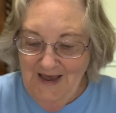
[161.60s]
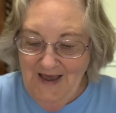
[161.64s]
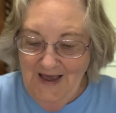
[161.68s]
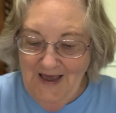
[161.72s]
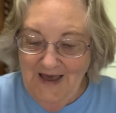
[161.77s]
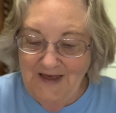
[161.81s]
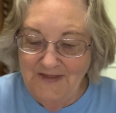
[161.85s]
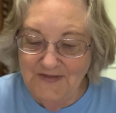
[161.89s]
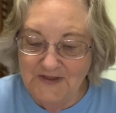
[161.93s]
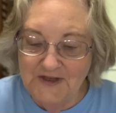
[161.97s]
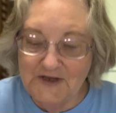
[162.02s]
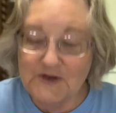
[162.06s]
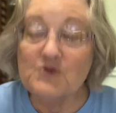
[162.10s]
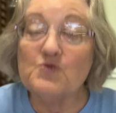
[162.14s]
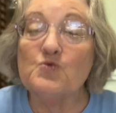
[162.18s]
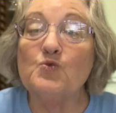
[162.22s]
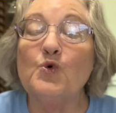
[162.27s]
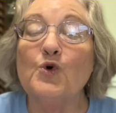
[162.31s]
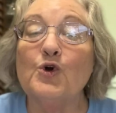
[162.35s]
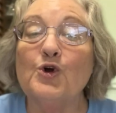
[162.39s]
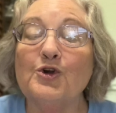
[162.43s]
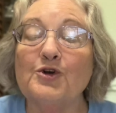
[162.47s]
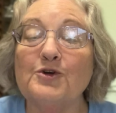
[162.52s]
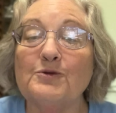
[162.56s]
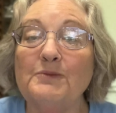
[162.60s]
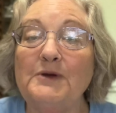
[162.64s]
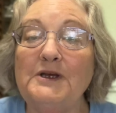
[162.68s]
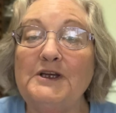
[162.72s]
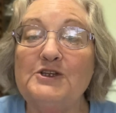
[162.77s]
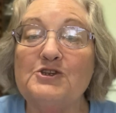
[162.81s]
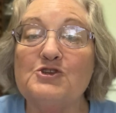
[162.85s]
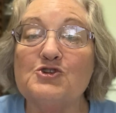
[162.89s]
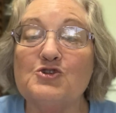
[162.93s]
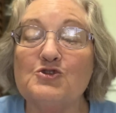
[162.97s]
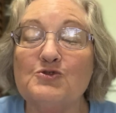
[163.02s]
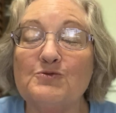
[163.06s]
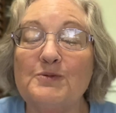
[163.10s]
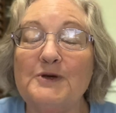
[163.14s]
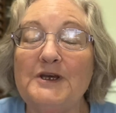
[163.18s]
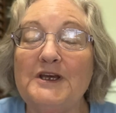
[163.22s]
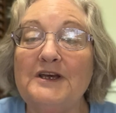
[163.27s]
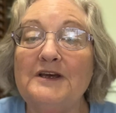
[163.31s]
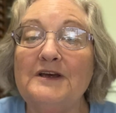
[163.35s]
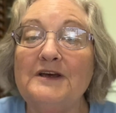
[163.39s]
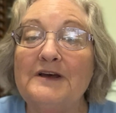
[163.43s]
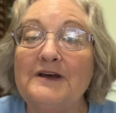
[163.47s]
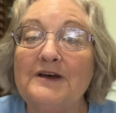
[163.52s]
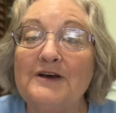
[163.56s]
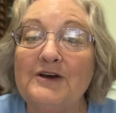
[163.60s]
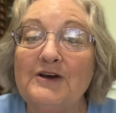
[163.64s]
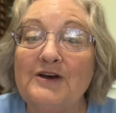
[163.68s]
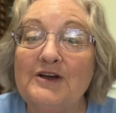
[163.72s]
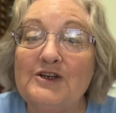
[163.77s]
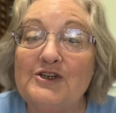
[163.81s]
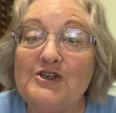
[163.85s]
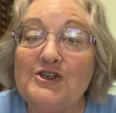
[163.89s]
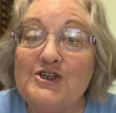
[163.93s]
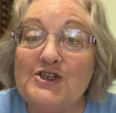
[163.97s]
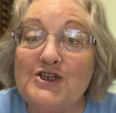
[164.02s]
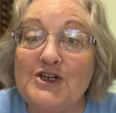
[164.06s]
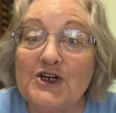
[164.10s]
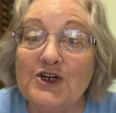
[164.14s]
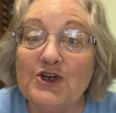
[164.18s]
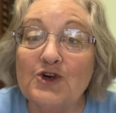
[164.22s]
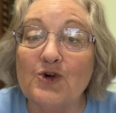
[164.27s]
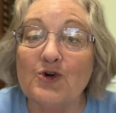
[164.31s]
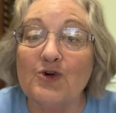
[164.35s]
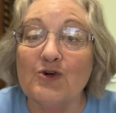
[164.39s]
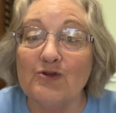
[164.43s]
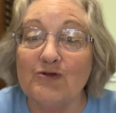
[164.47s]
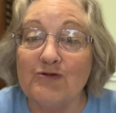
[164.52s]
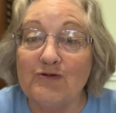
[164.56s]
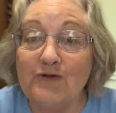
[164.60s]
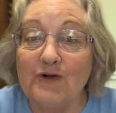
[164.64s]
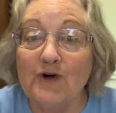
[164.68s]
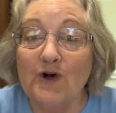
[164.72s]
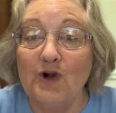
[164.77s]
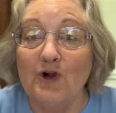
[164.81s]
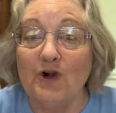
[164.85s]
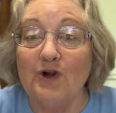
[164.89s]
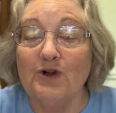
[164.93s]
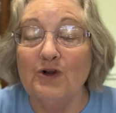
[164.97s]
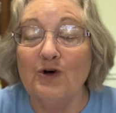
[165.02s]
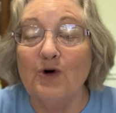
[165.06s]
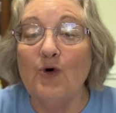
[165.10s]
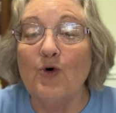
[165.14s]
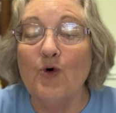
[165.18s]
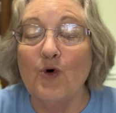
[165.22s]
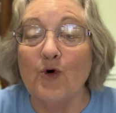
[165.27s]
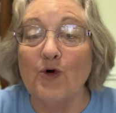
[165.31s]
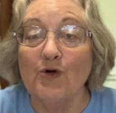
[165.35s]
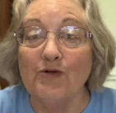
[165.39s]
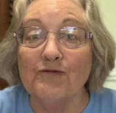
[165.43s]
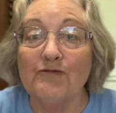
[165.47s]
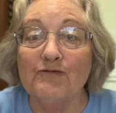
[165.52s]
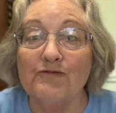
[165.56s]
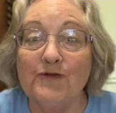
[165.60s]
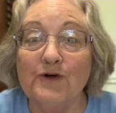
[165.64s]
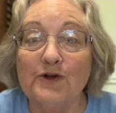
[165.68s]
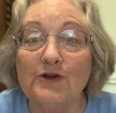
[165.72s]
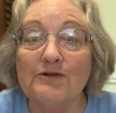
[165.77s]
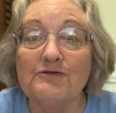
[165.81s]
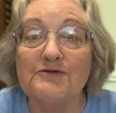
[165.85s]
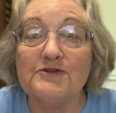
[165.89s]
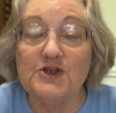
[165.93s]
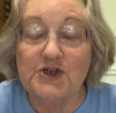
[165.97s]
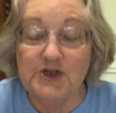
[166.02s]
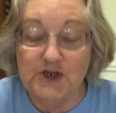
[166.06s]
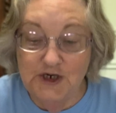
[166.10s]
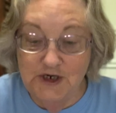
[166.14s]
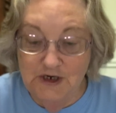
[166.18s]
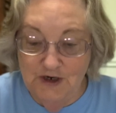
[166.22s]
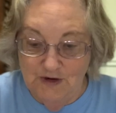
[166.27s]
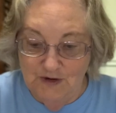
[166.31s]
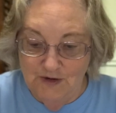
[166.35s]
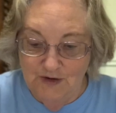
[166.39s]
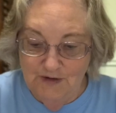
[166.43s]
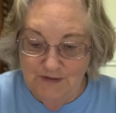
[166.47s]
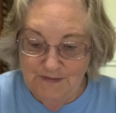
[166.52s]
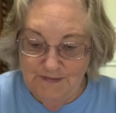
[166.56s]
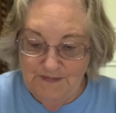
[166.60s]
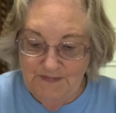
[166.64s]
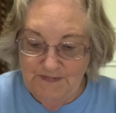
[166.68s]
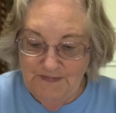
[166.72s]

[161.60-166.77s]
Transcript: And this word means to be cheerful or full of cheer.